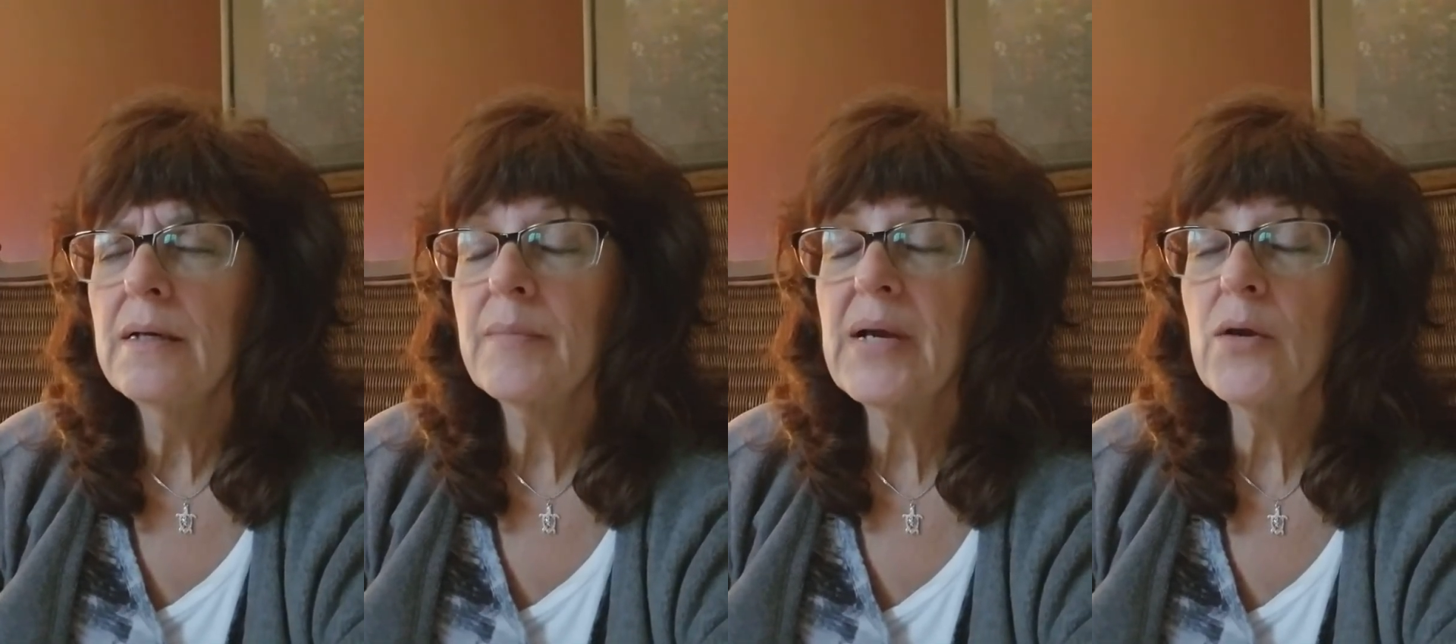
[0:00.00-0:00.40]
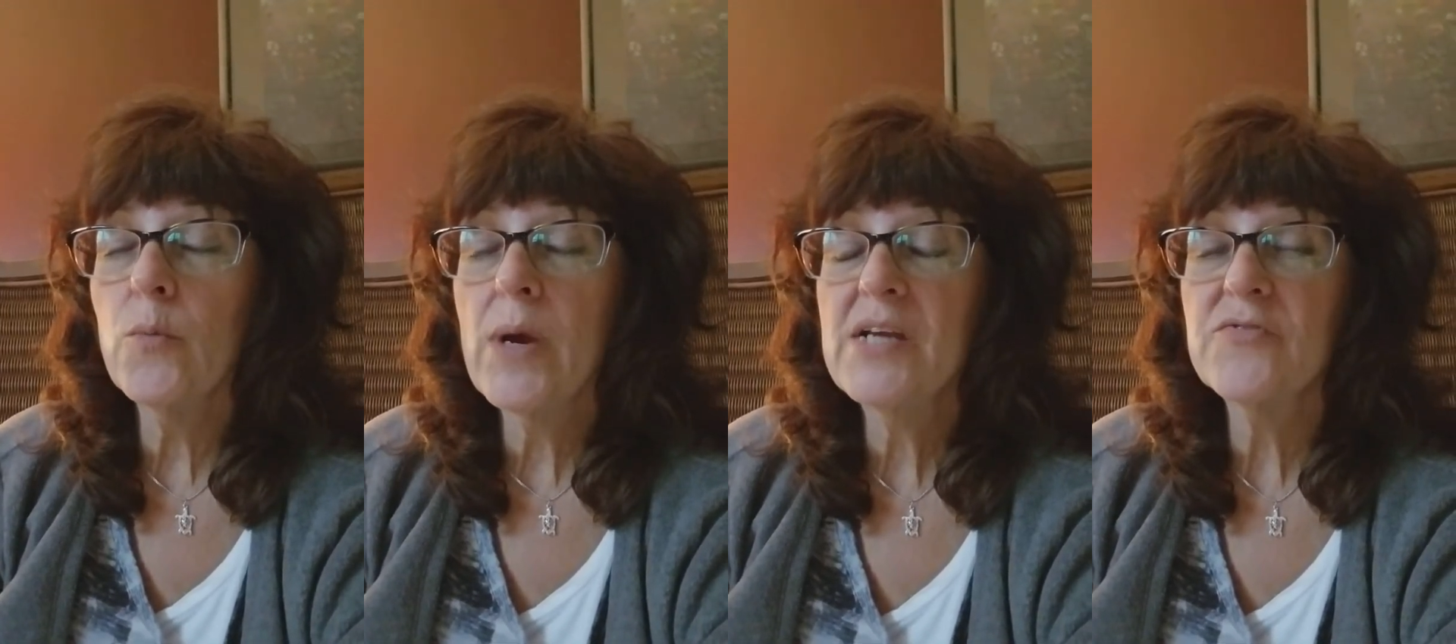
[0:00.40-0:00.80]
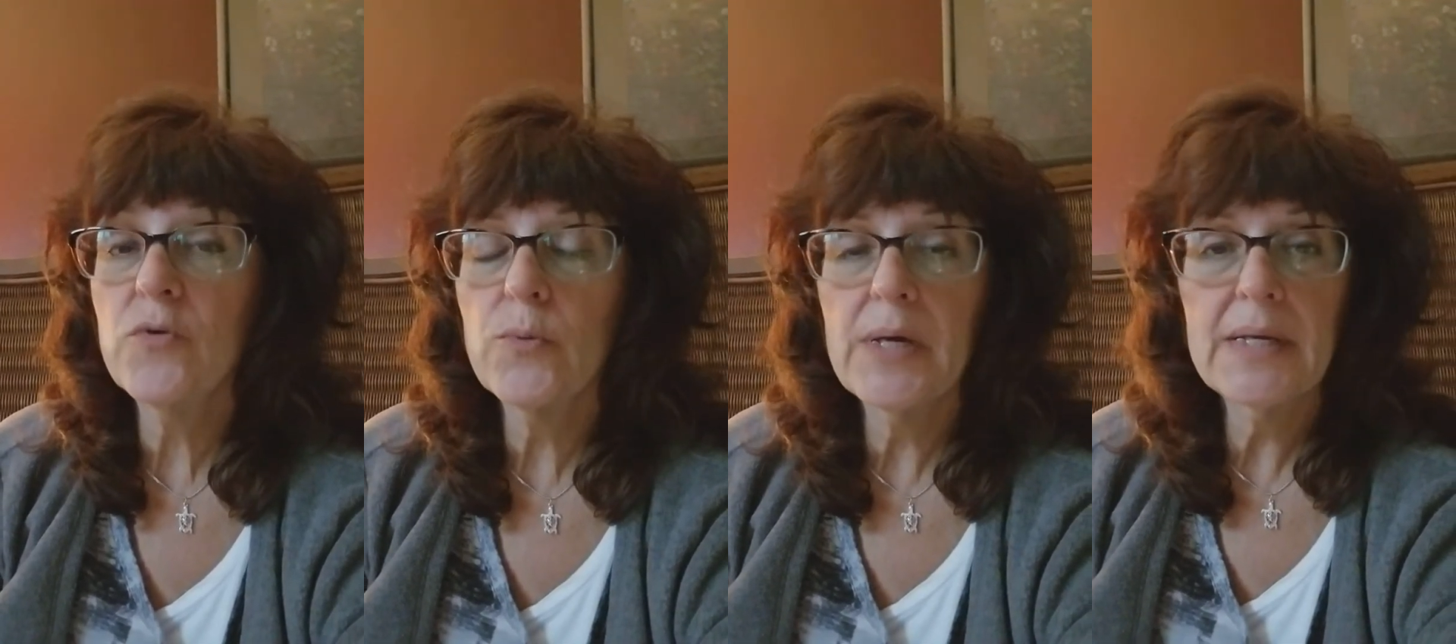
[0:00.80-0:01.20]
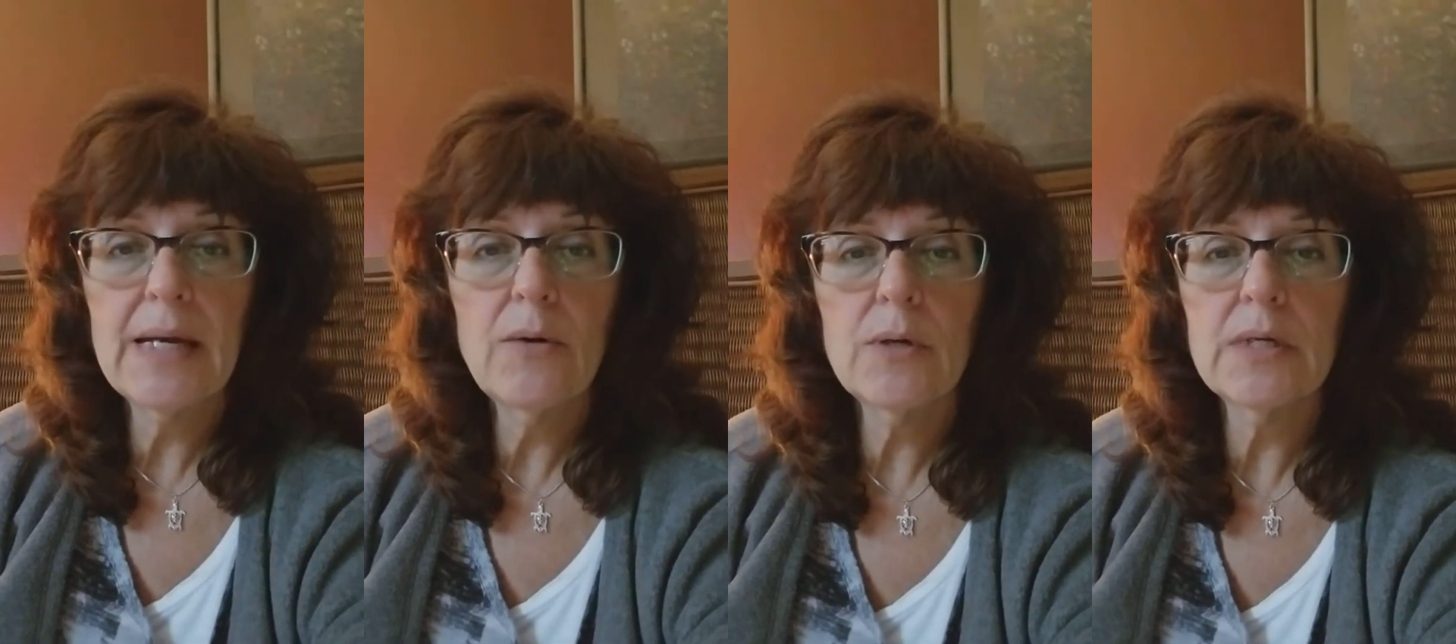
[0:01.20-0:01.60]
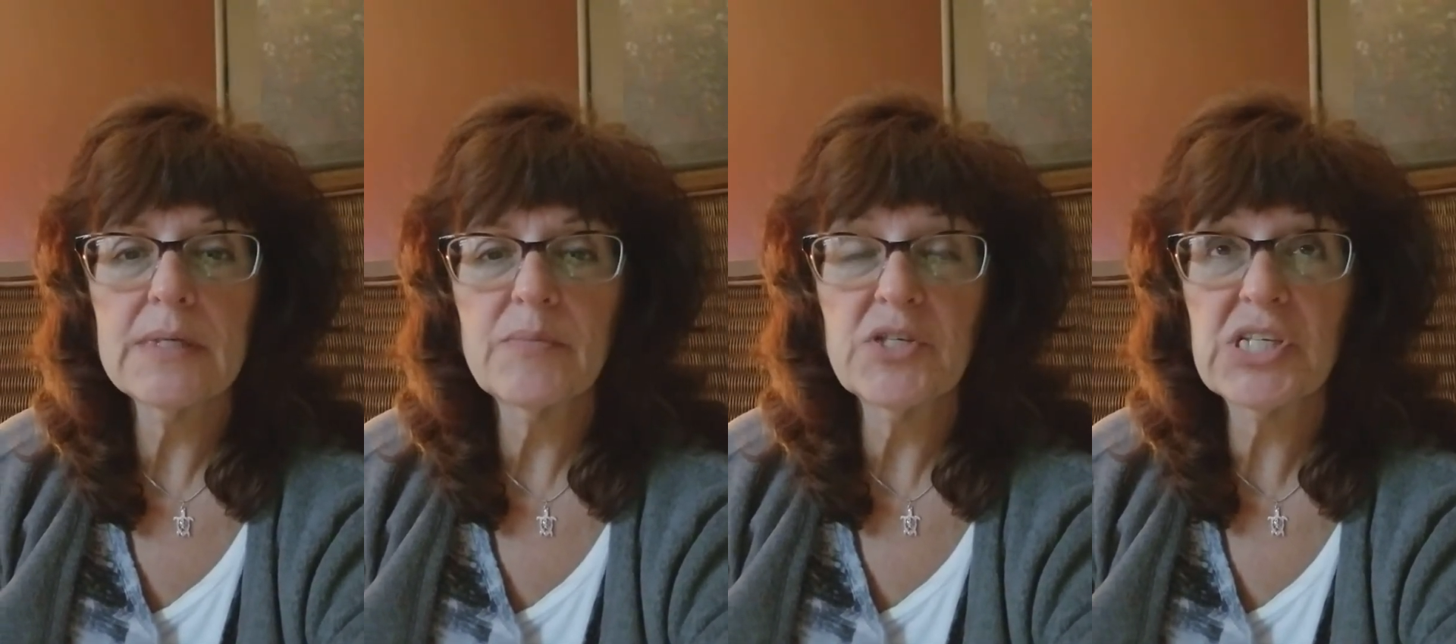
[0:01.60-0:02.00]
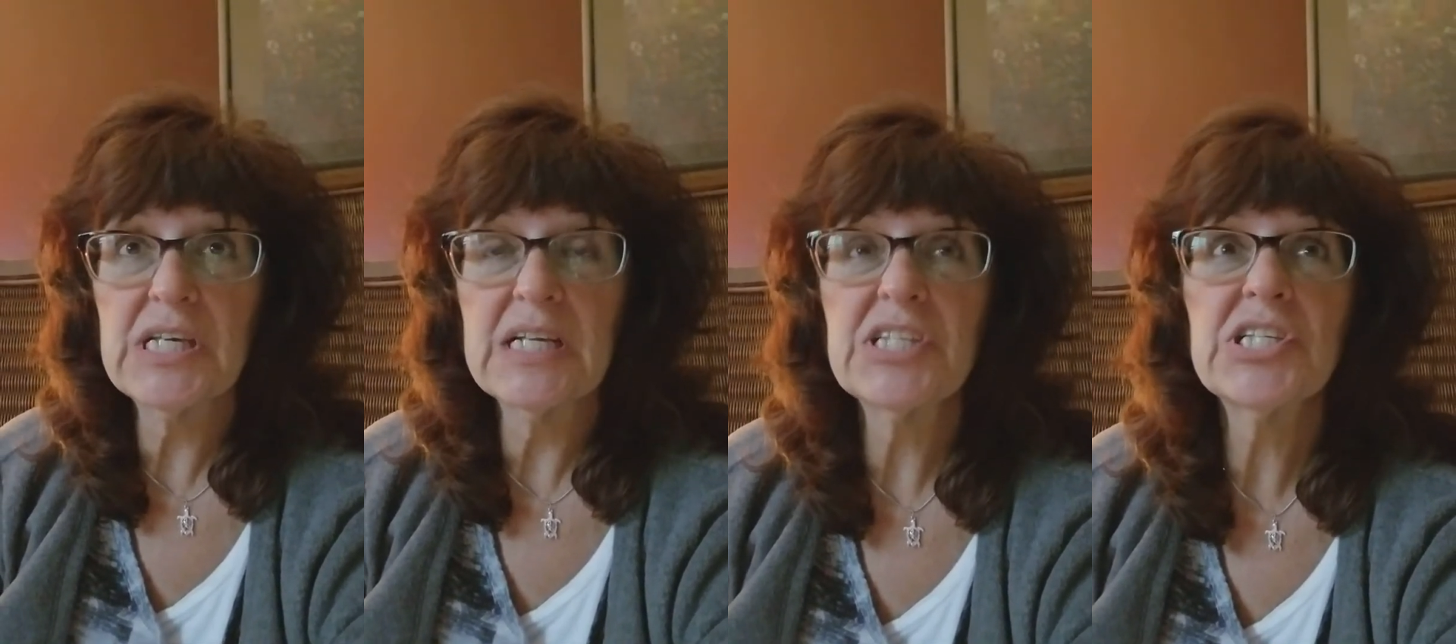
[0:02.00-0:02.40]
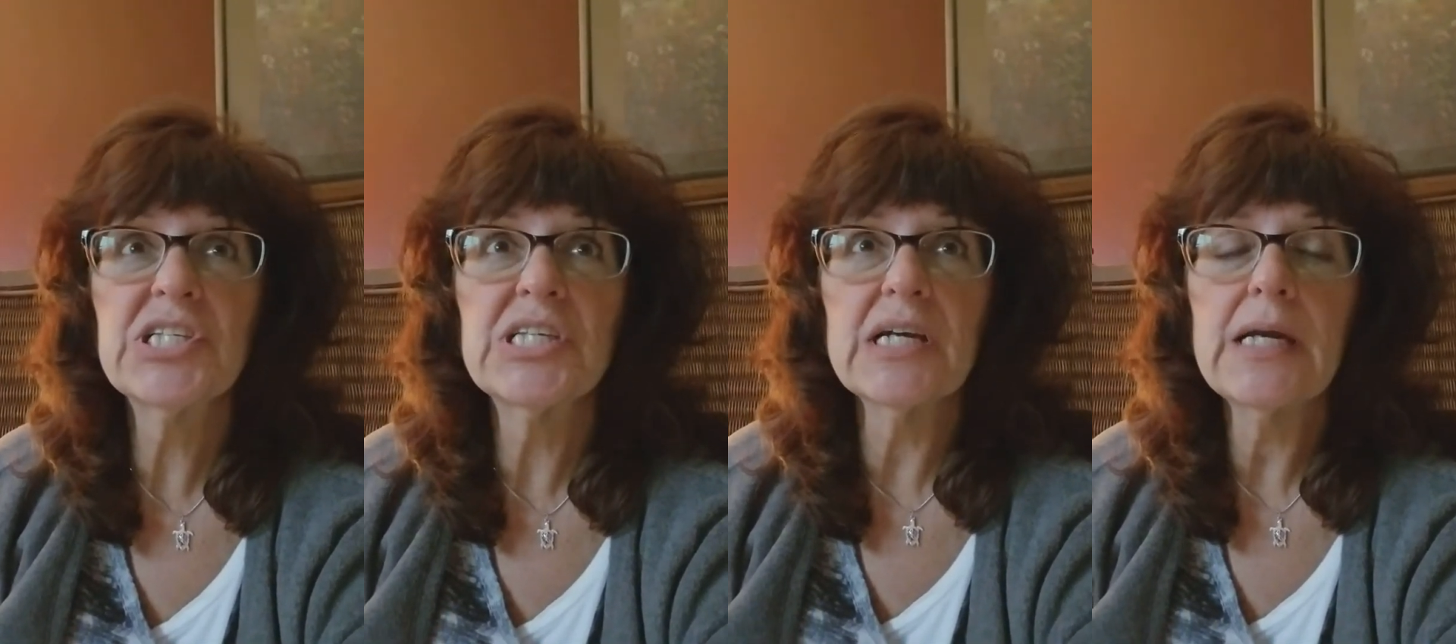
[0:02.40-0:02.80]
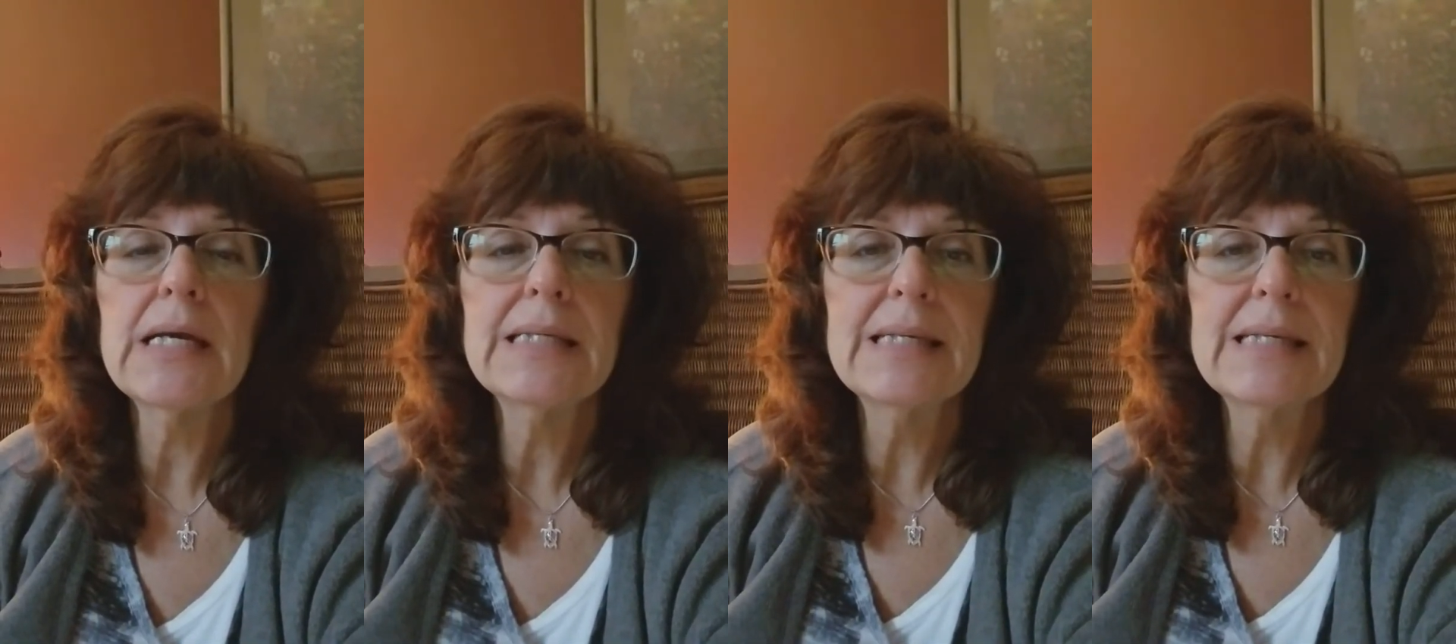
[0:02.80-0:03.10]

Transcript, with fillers: I'm kind of rageful right now because I'm just getting sick